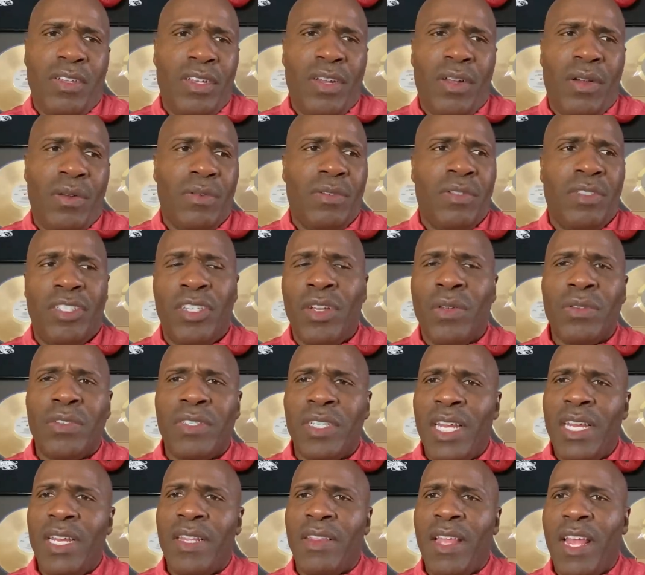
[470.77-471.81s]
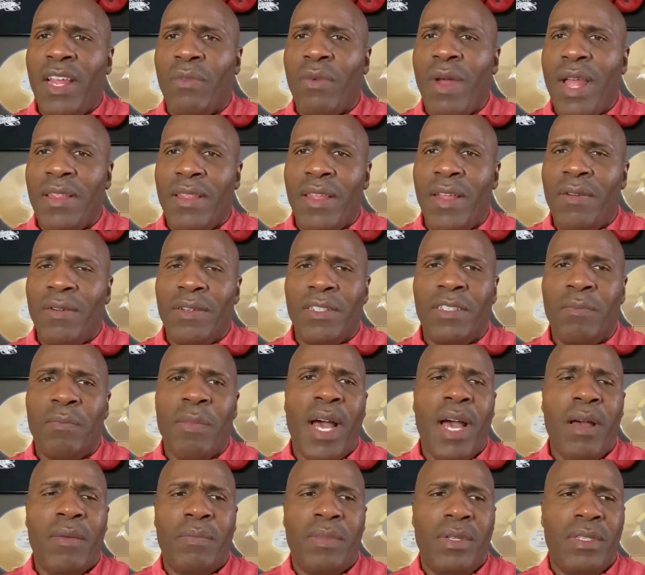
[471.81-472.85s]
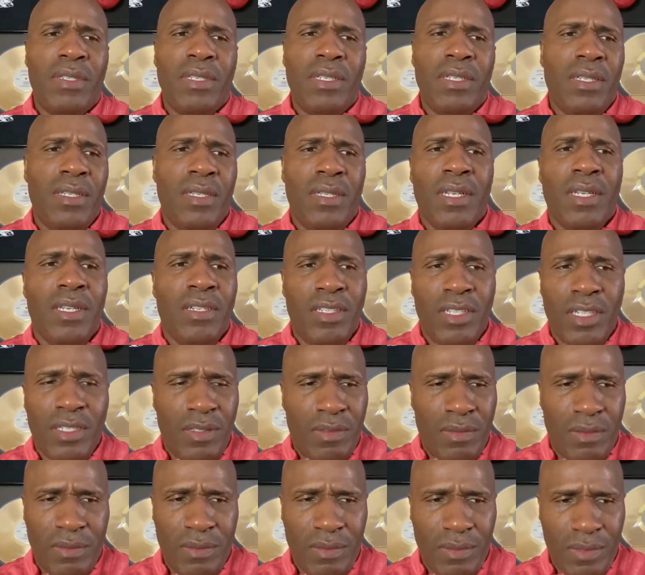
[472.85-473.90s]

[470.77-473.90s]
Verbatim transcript: you know, she don't say anything right there on the spot, but she just